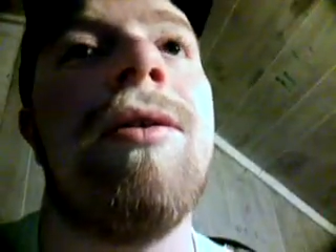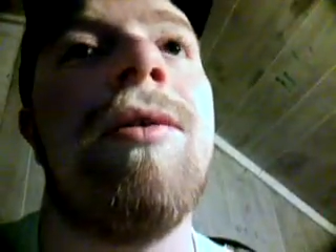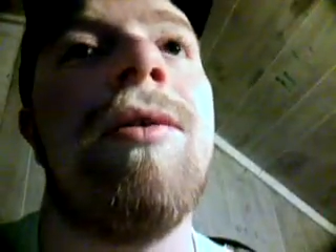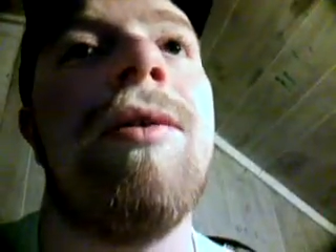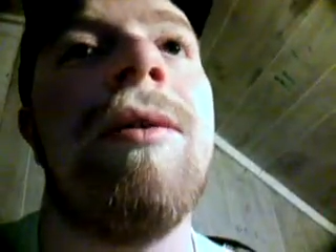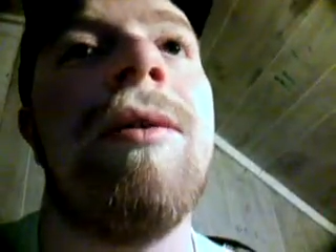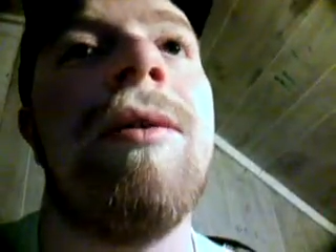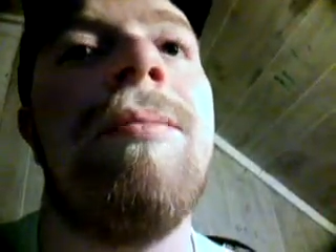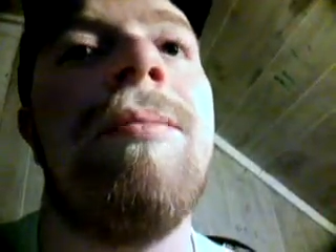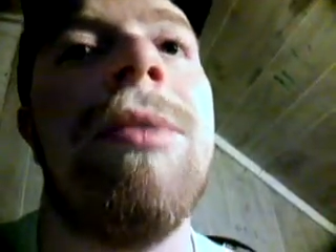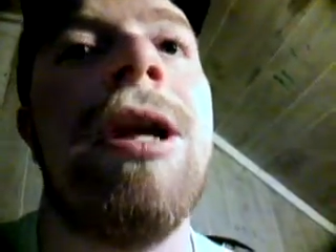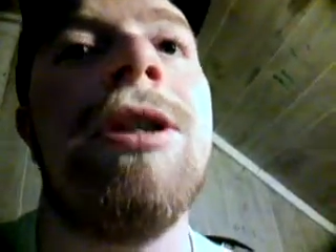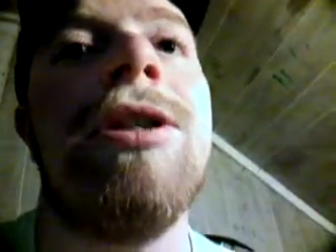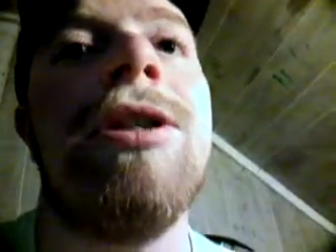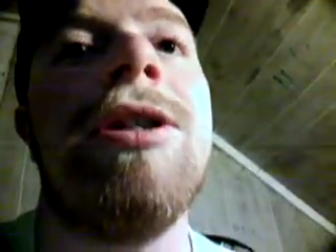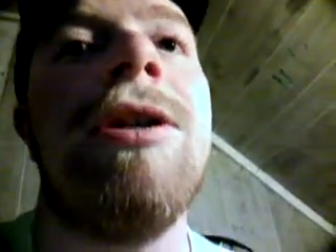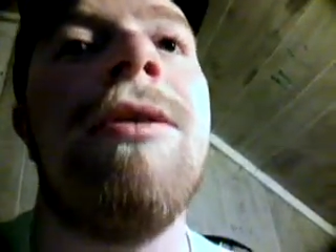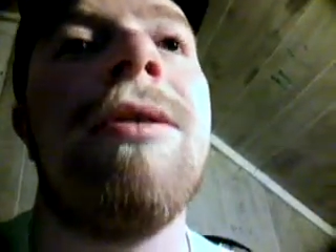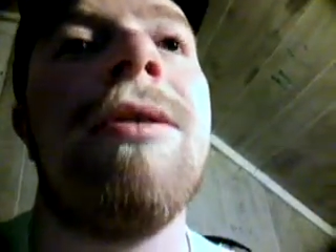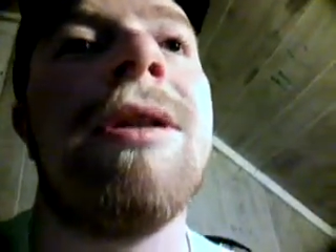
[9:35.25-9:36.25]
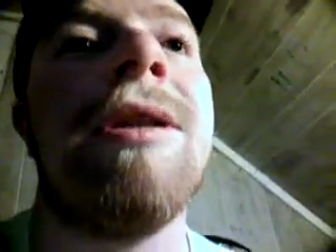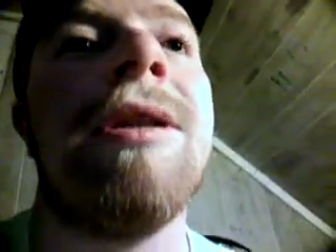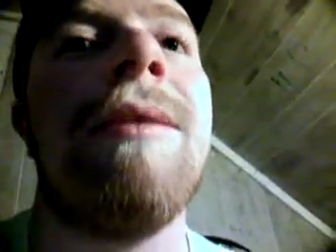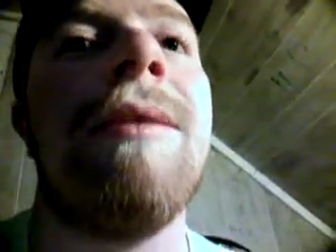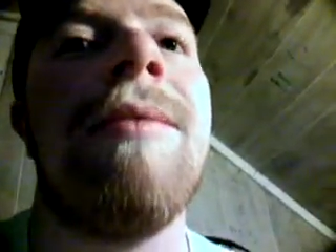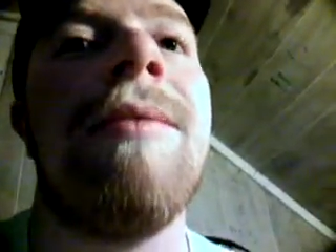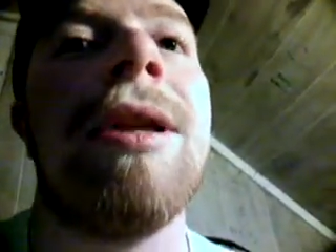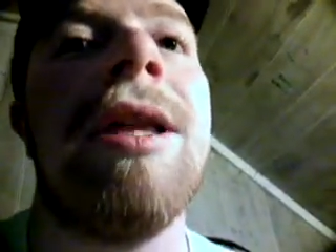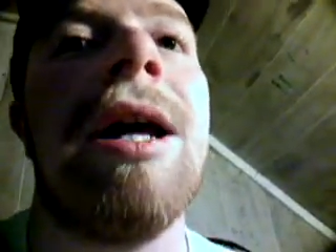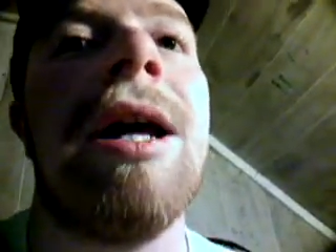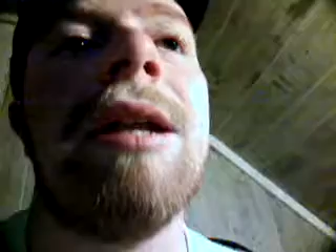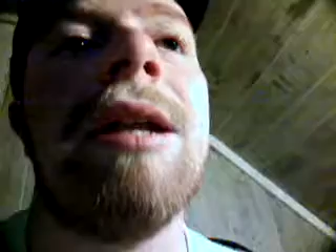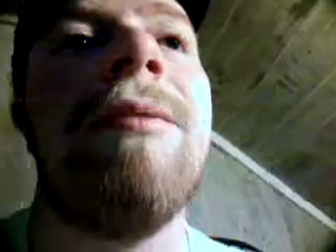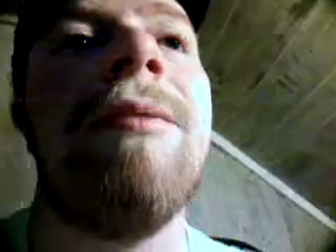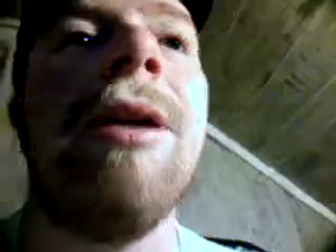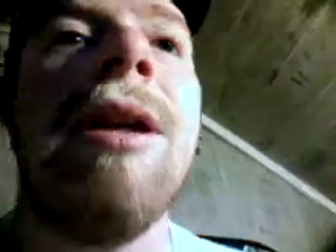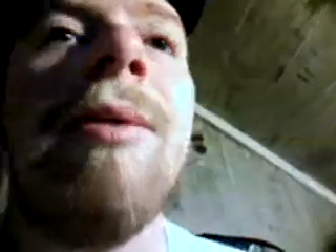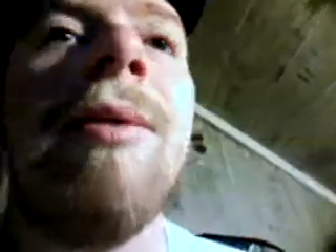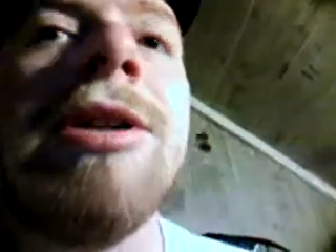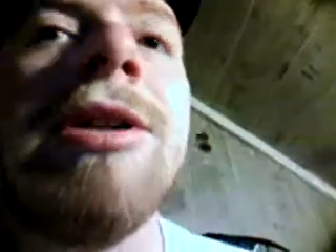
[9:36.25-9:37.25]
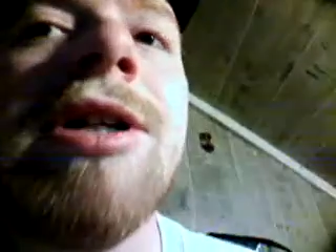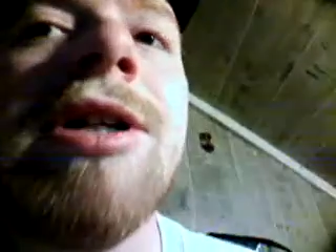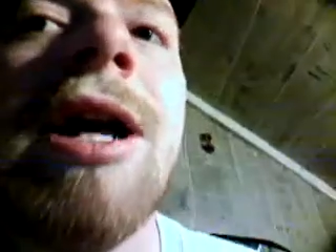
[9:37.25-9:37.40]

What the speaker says: Or PG or something like that, depending on what